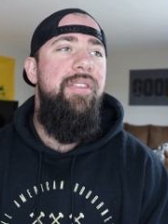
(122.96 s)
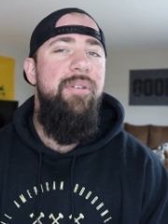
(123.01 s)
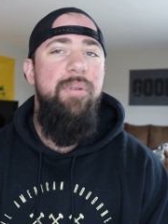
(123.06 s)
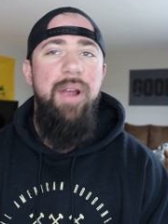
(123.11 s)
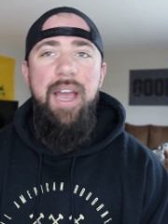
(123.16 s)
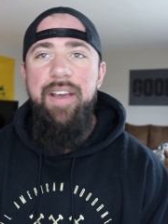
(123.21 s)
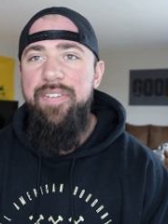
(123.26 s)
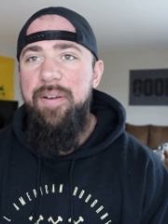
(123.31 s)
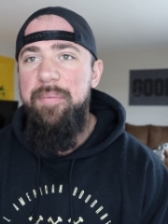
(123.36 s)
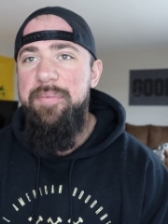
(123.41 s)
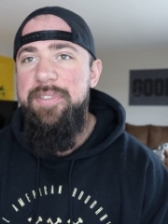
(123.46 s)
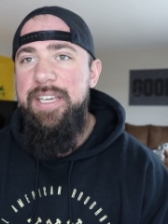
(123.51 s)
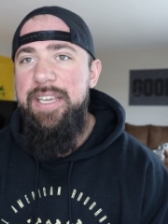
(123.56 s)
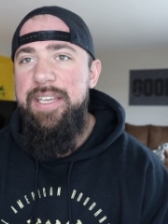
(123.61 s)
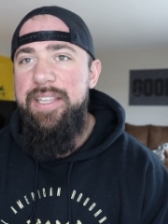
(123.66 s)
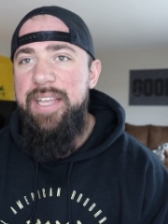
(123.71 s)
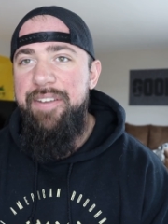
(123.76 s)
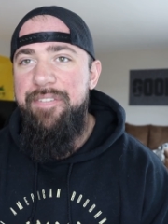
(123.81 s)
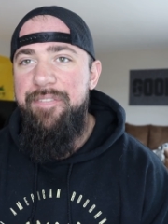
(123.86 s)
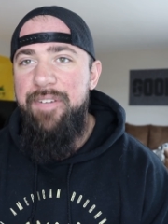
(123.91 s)
through
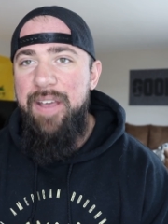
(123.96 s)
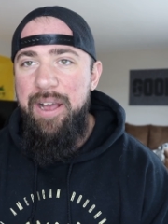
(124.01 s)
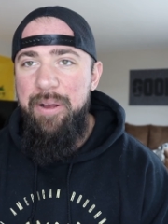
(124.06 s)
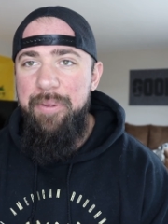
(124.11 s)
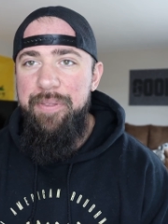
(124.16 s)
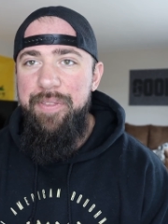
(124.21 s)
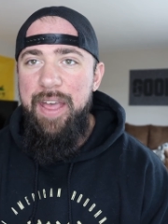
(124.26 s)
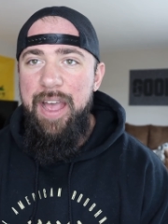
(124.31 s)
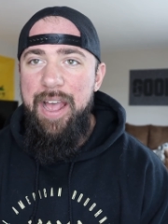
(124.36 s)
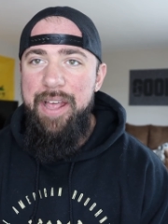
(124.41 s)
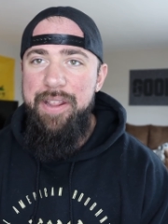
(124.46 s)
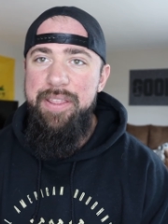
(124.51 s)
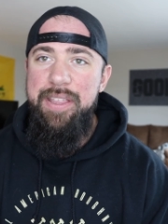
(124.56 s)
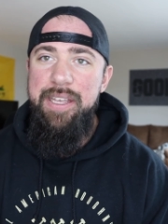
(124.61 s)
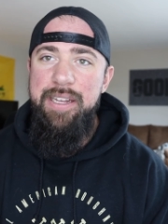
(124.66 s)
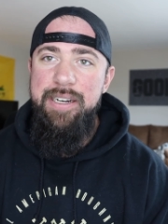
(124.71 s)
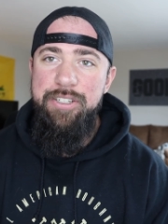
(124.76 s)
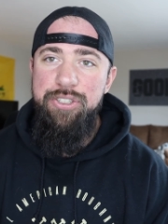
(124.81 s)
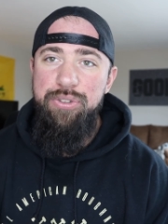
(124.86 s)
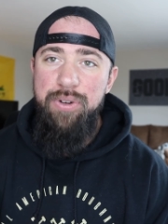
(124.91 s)
FMD, they found that
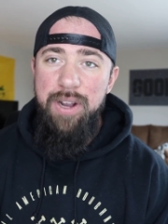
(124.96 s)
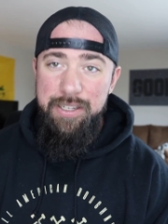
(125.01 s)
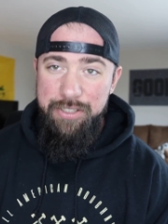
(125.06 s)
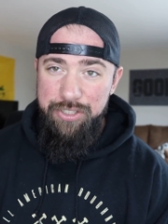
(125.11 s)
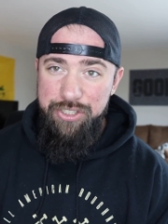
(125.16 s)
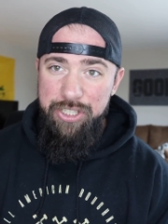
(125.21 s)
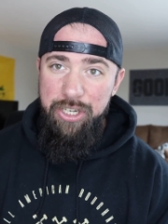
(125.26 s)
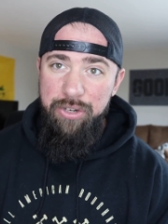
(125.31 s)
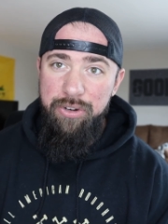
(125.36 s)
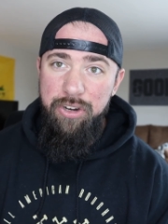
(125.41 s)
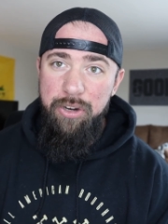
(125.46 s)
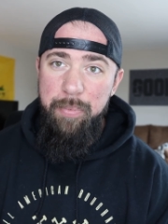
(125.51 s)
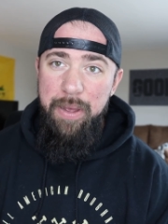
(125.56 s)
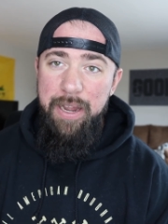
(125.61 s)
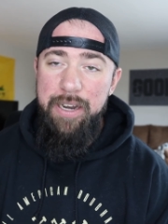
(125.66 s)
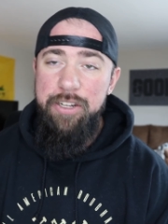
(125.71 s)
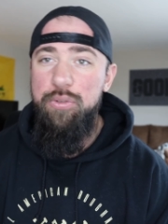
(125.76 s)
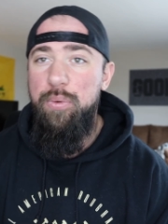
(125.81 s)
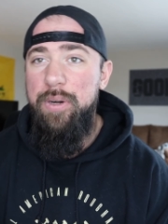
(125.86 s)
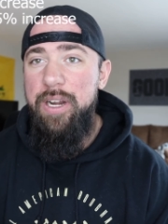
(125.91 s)
the nitrosigine group
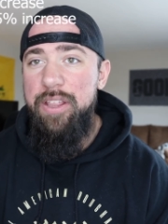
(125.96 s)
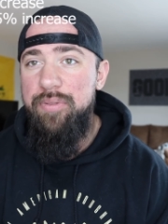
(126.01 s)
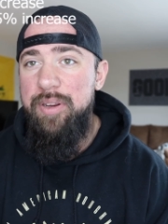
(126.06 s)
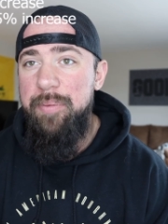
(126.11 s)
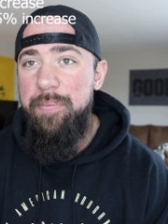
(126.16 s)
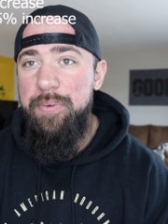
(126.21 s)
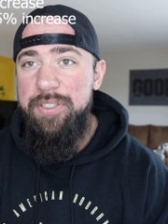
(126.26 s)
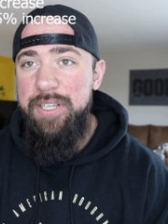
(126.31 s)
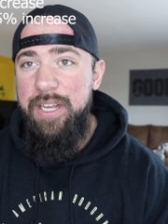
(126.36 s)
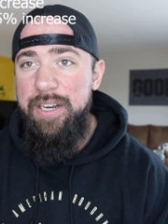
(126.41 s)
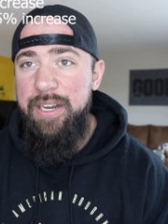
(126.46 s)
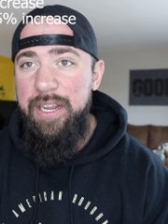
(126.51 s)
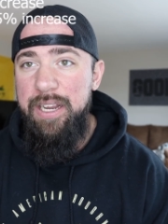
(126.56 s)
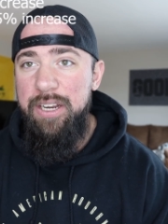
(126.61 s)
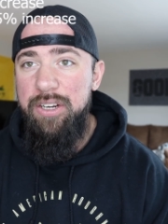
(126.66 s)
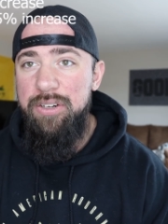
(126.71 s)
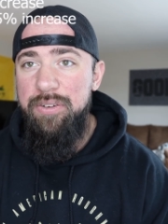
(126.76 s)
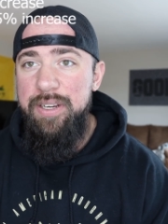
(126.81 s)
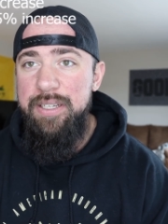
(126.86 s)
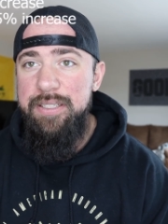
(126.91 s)
had a 23%
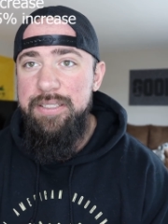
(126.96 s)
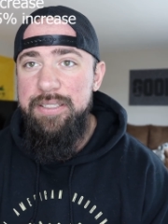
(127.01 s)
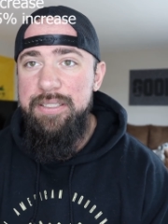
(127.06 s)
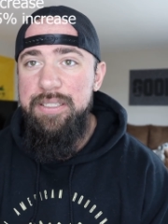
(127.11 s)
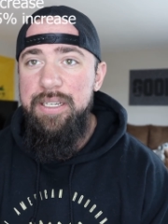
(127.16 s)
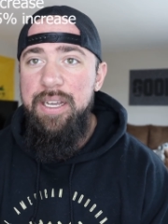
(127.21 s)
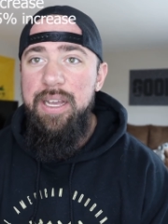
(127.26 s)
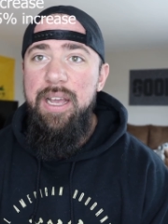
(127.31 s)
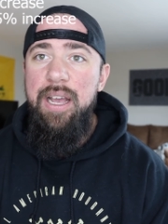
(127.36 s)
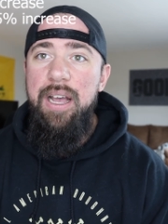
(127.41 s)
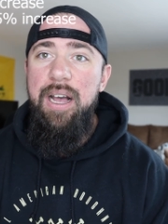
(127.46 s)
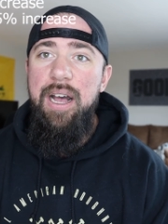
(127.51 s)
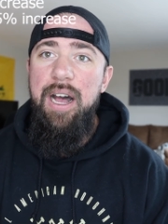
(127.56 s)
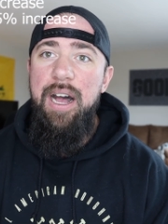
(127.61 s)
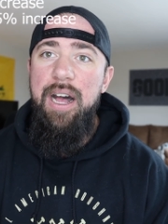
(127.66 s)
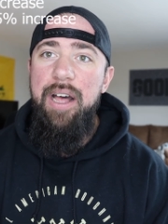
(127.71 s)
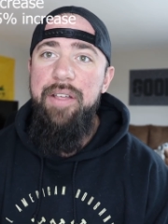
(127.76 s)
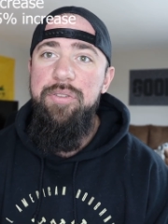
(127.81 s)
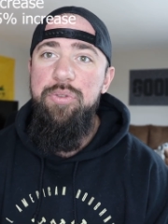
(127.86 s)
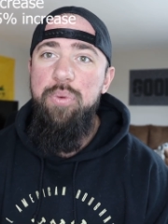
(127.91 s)
increase,
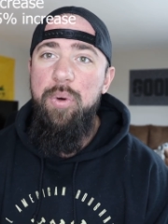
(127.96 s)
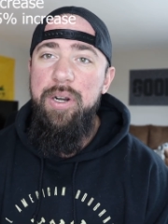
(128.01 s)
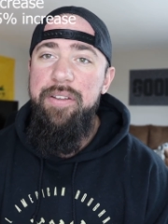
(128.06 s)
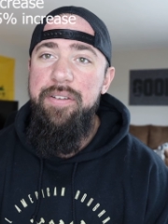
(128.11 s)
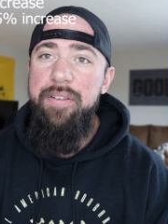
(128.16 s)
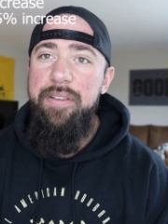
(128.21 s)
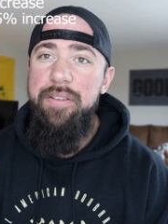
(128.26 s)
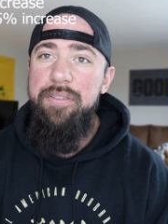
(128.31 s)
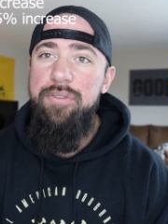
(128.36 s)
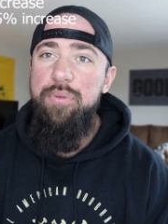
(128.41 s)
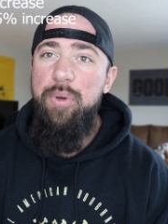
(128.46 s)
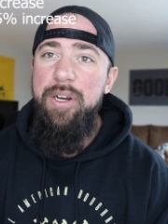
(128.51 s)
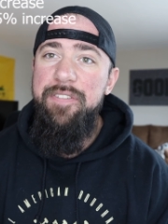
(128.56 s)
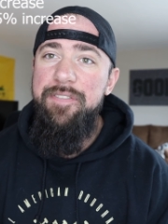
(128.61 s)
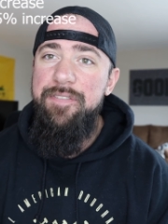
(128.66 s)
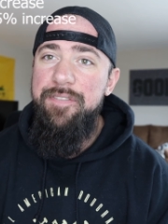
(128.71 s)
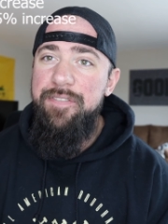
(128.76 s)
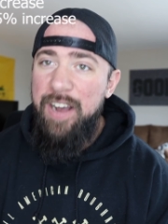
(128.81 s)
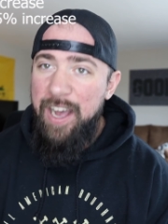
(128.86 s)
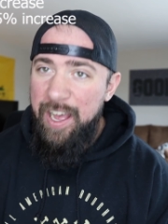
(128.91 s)
uh, 20,
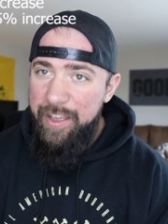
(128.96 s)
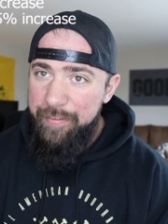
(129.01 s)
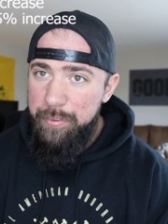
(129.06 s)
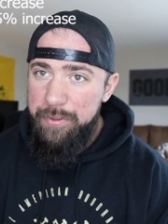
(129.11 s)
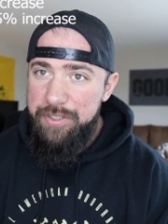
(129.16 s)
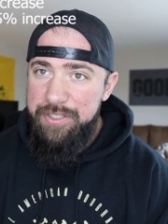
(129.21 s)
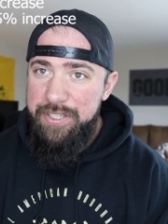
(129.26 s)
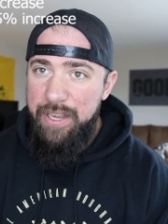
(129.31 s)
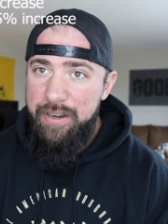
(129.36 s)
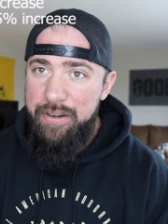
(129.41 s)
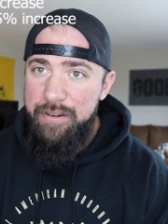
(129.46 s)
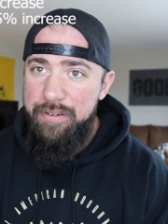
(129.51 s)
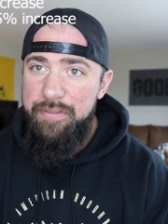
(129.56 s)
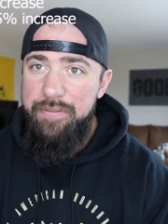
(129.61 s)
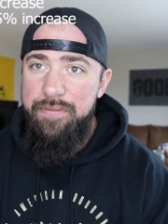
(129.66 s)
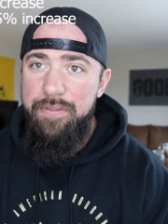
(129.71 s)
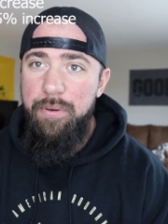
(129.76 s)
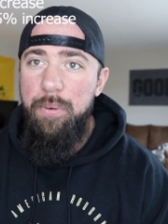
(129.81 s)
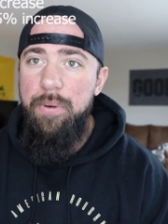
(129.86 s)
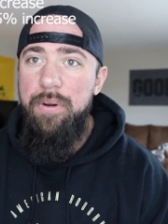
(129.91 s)
25%
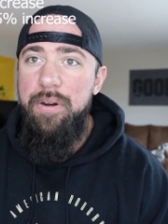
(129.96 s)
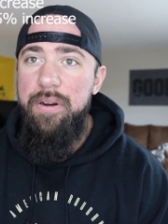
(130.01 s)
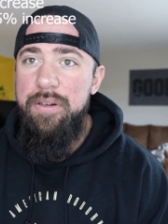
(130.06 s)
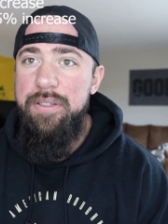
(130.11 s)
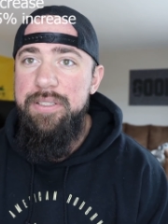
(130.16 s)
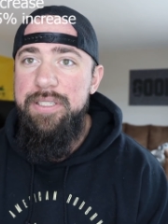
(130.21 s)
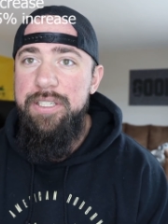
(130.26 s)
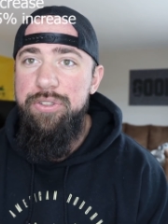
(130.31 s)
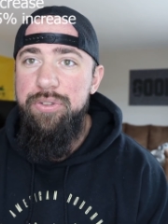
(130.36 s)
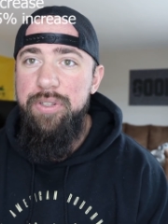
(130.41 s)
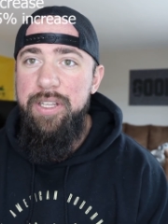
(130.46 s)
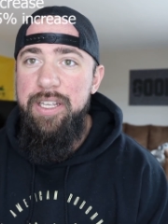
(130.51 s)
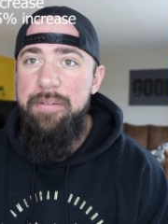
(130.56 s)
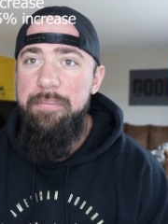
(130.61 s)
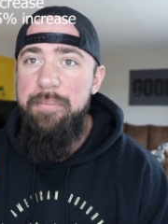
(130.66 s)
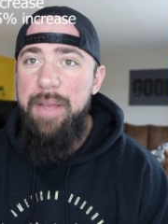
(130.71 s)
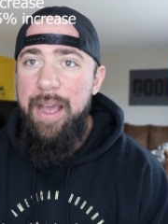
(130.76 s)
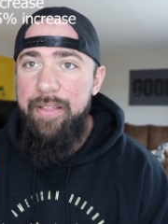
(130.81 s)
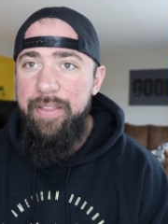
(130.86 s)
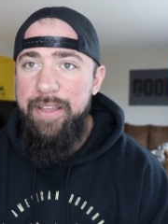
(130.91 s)
for
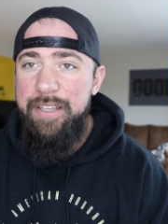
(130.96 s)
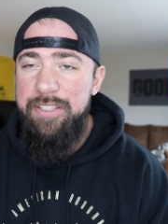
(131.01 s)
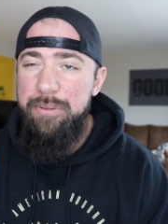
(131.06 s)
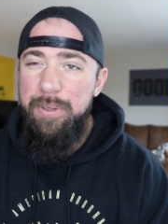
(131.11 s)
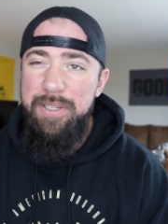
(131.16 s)
citrulline malate.